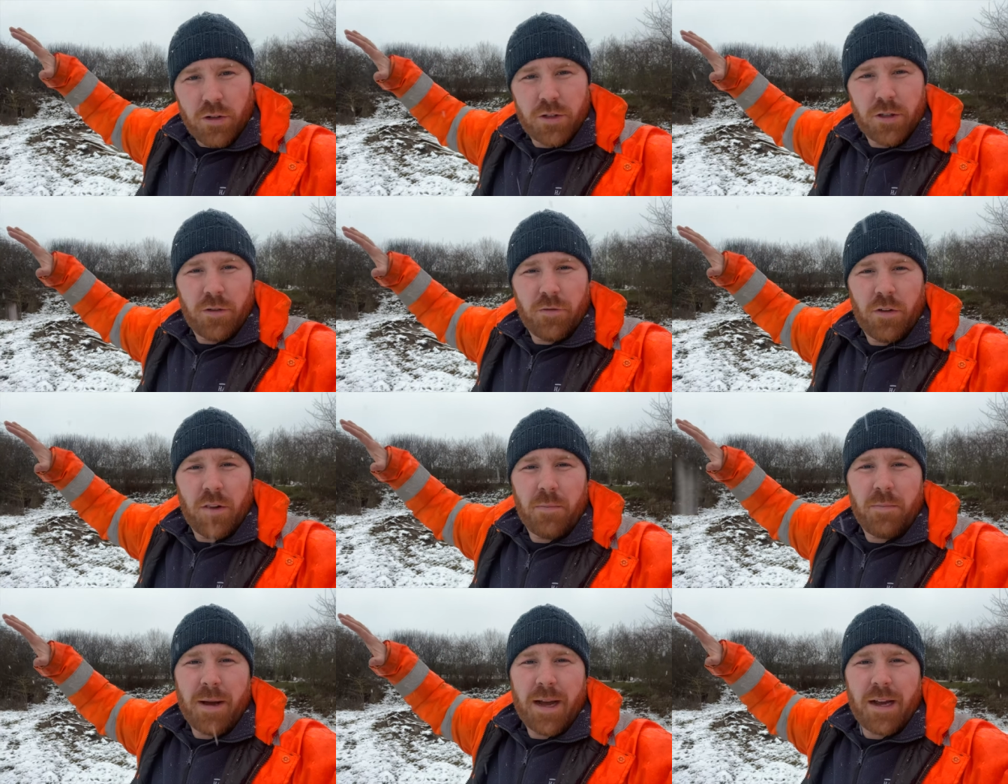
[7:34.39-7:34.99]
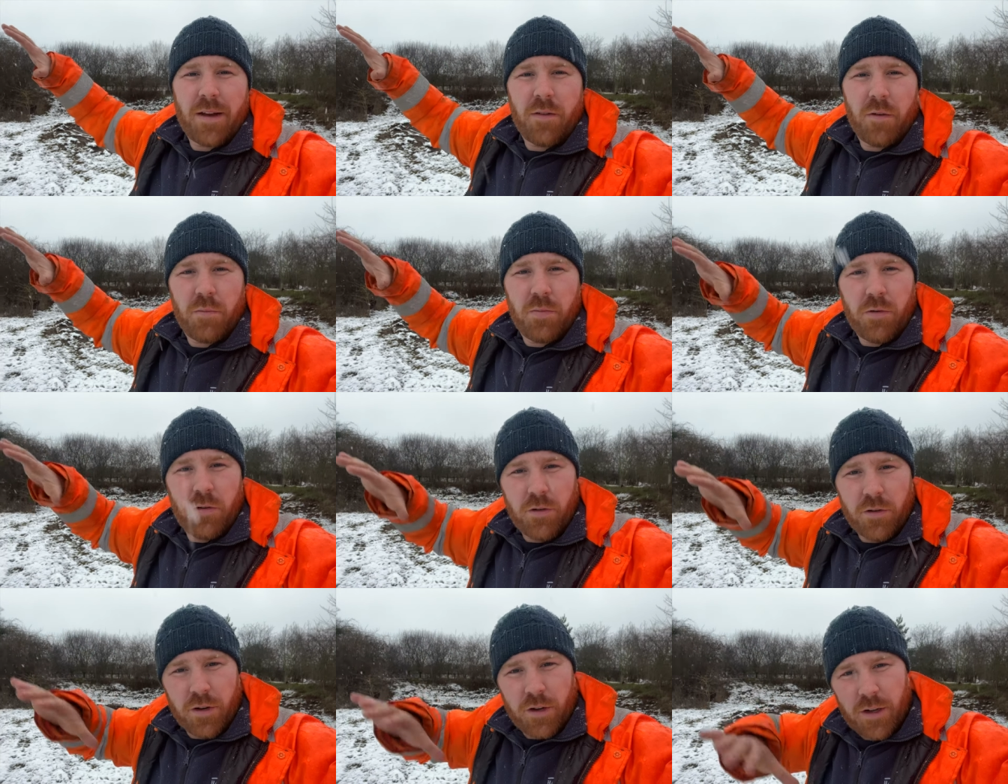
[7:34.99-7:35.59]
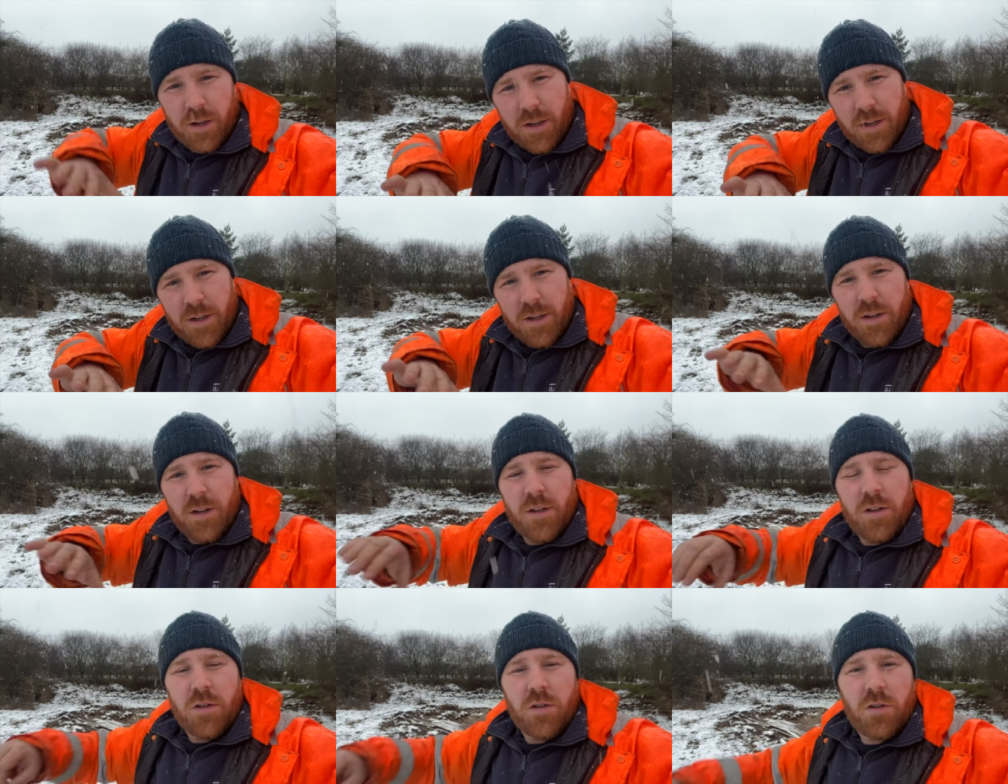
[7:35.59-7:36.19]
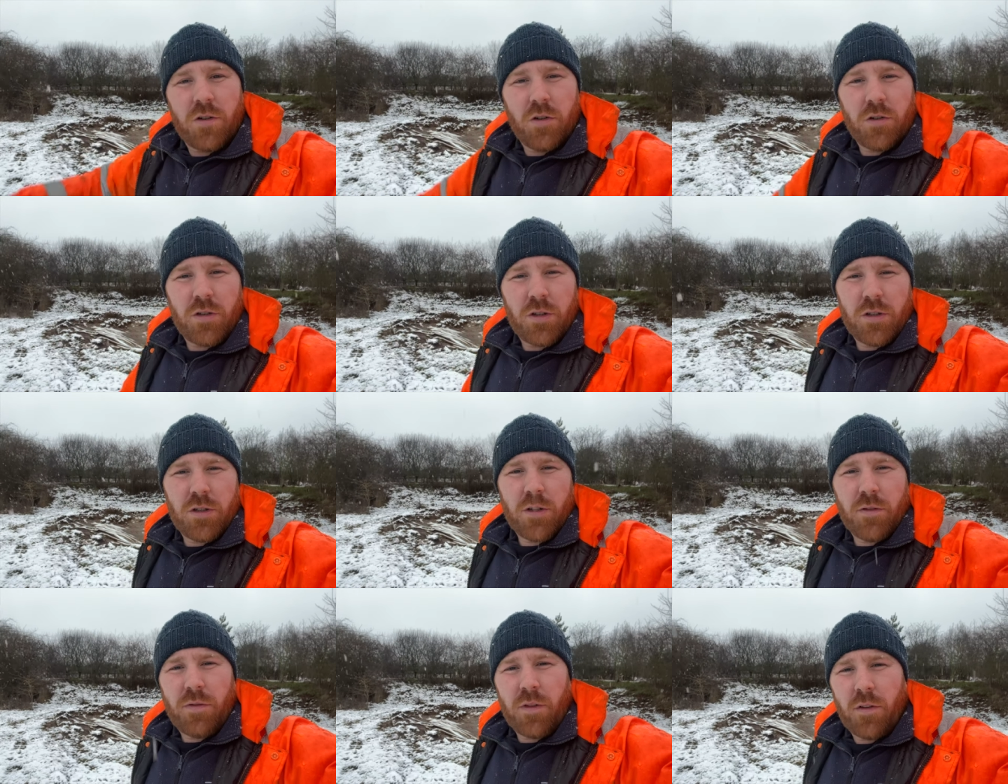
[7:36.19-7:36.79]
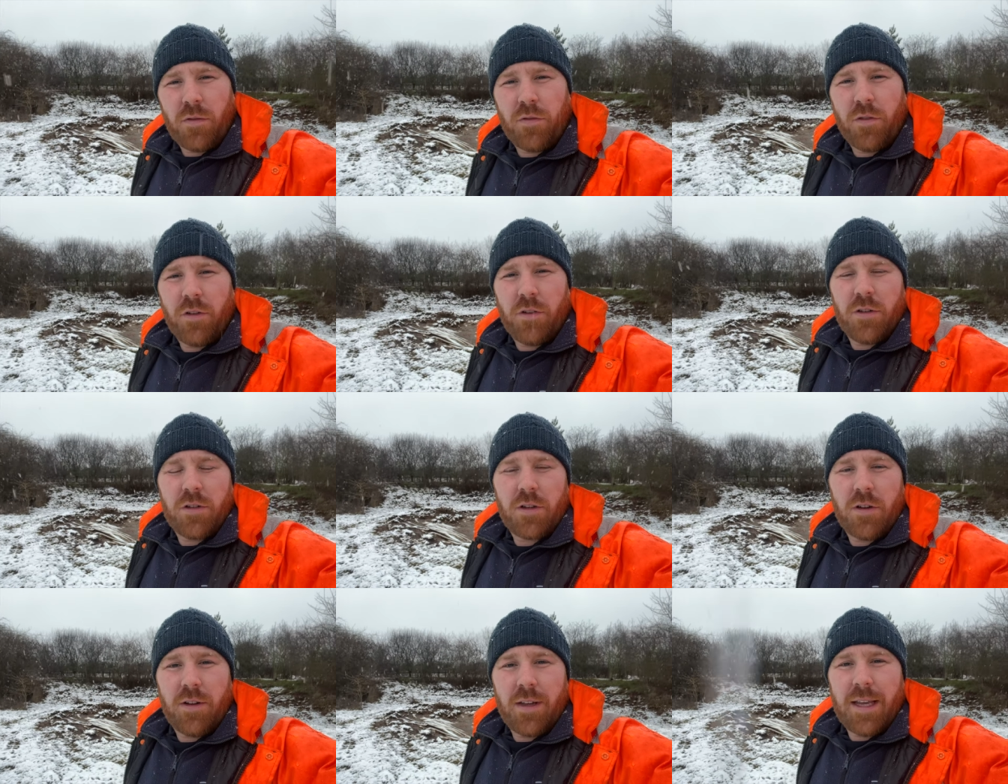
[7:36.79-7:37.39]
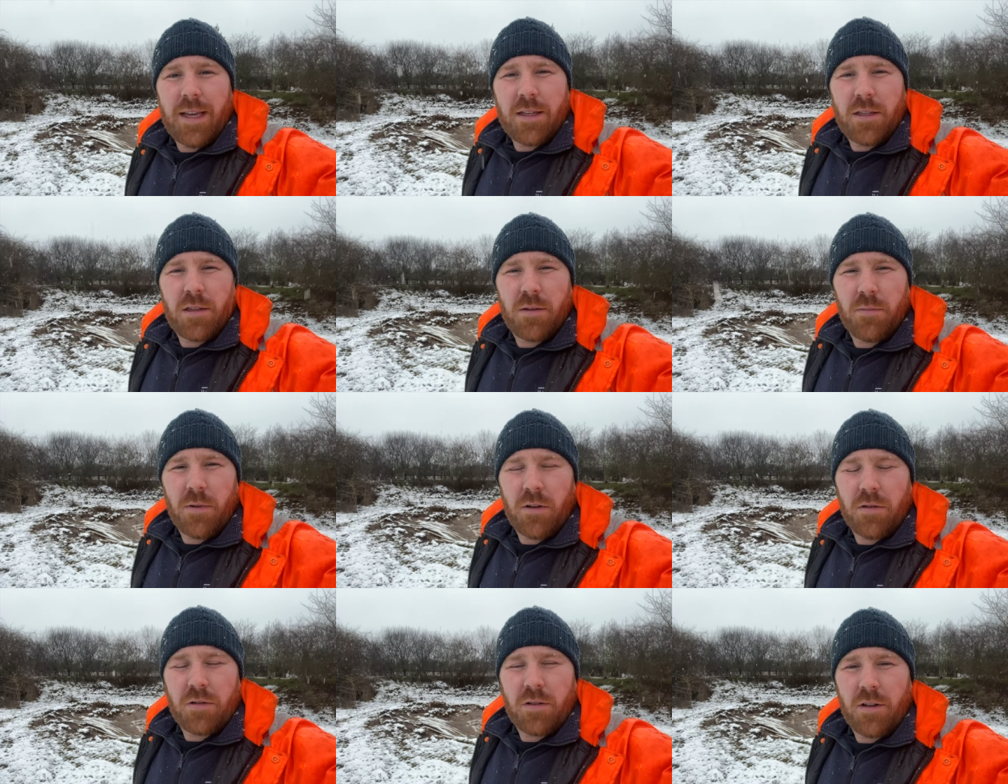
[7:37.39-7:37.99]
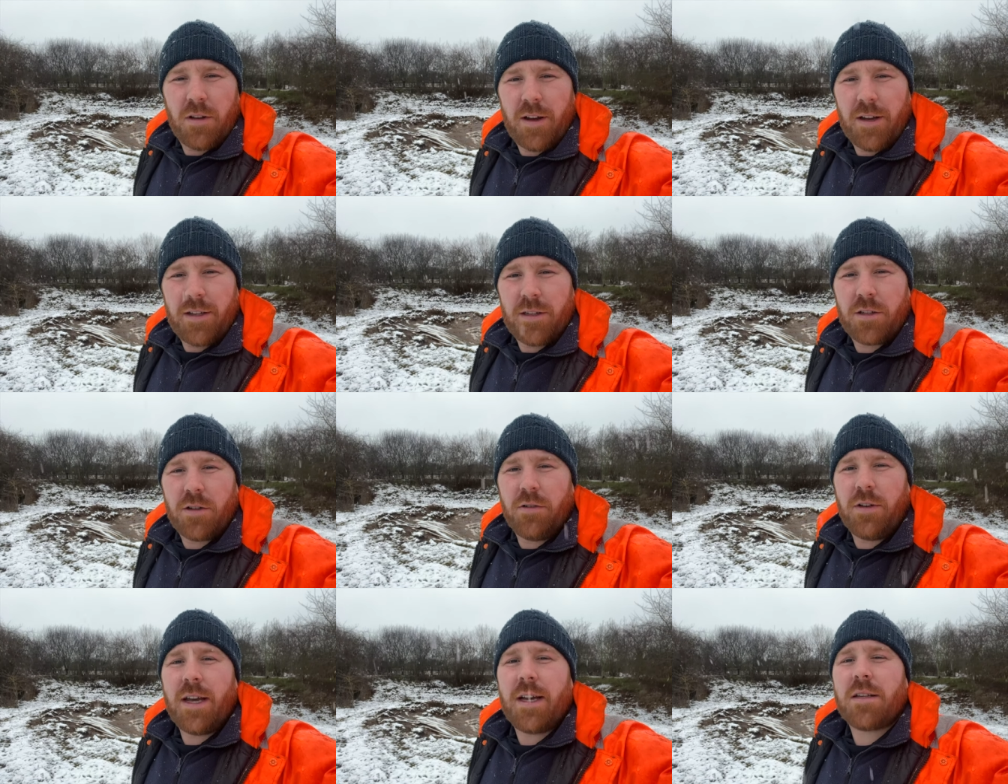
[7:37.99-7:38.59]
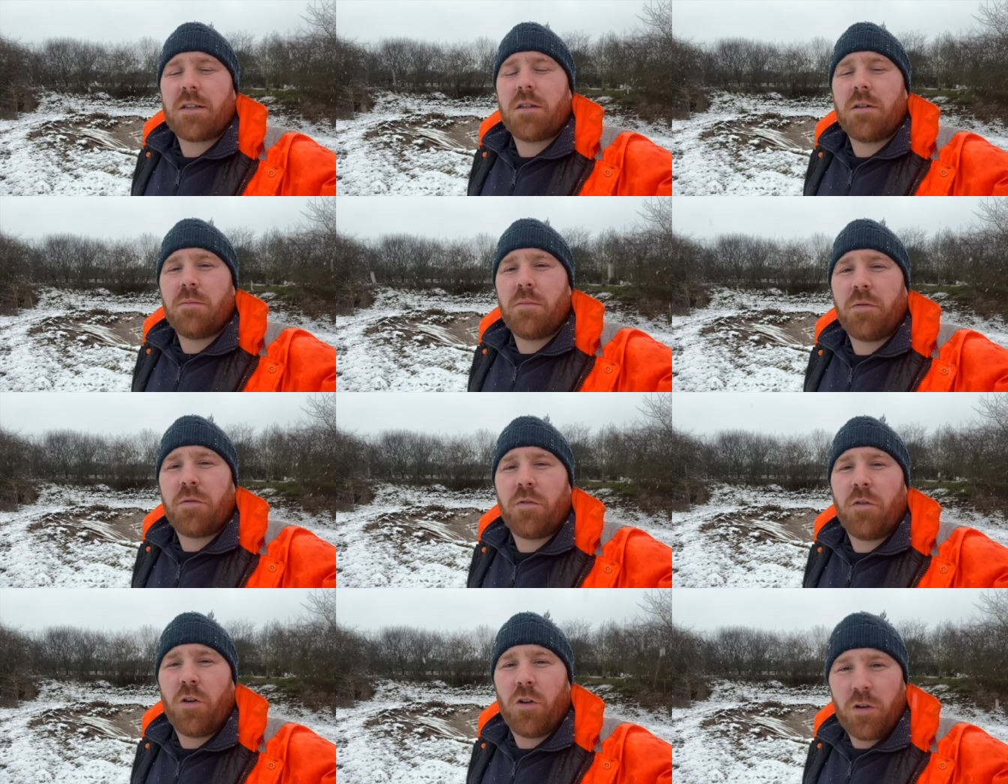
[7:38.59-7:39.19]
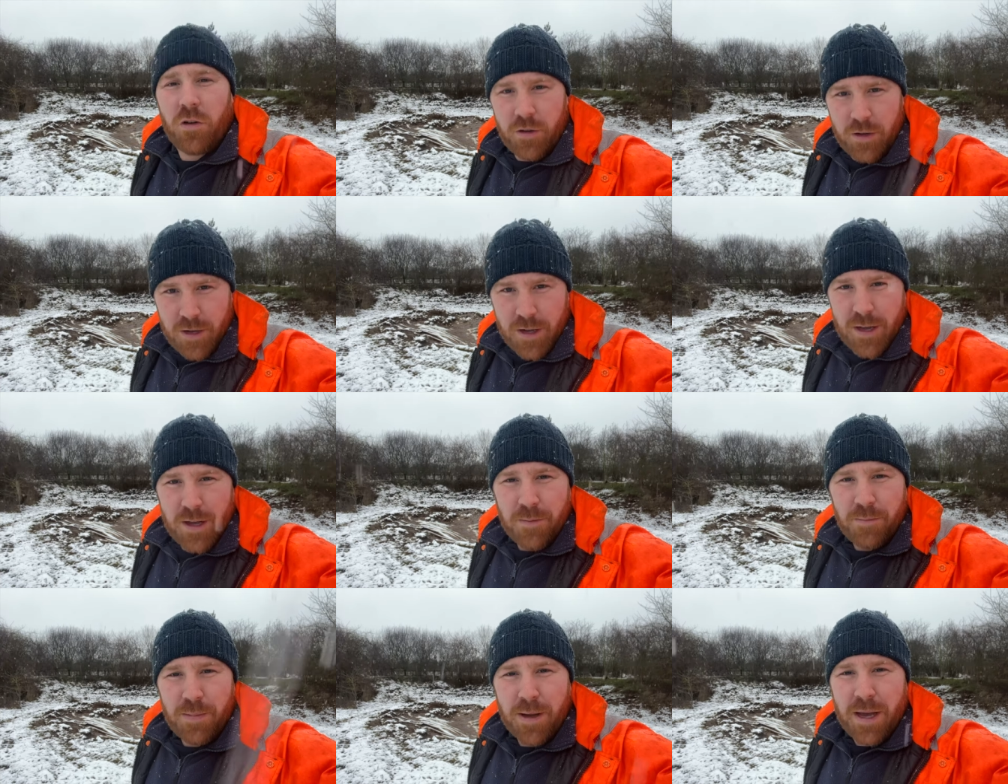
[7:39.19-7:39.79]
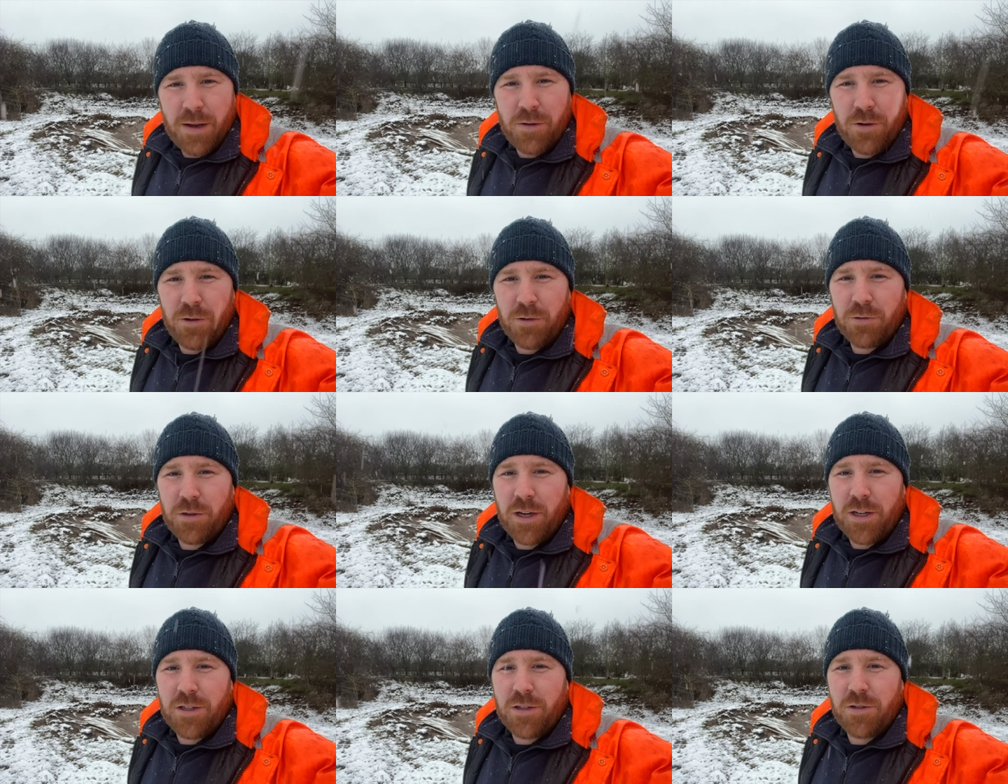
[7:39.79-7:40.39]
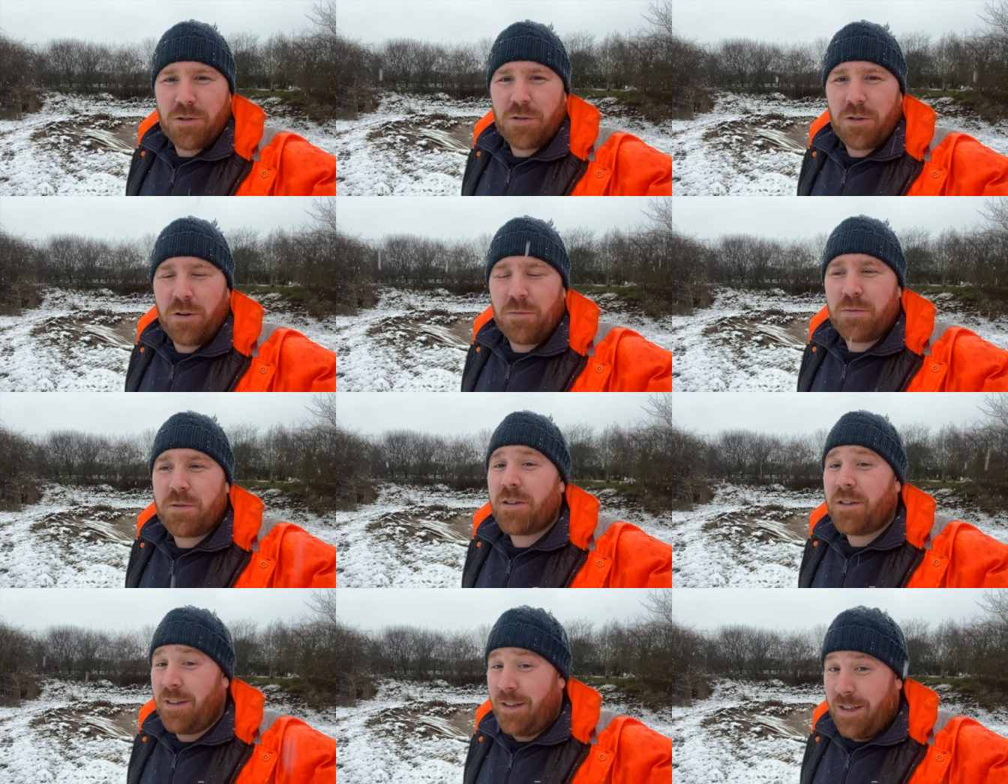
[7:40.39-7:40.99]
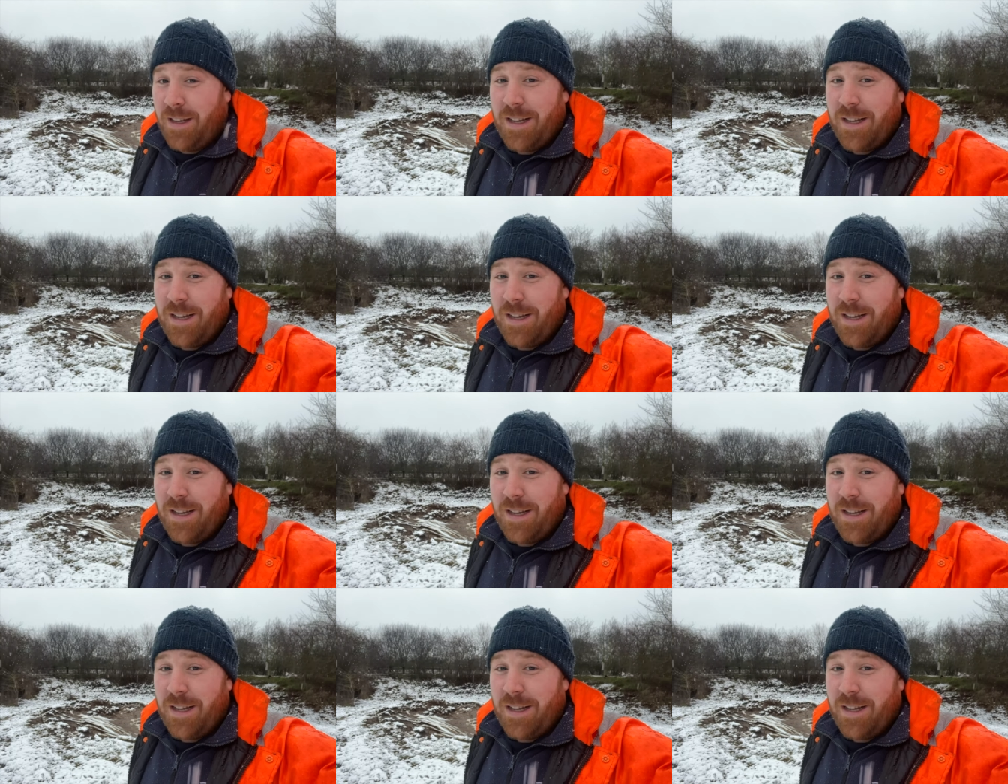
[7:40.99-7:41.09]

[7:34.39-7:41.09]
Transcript: stuff at the back of a border, shorter stuff at the front, so it gets the most light. So yes, number four, bare root trees and shrubs.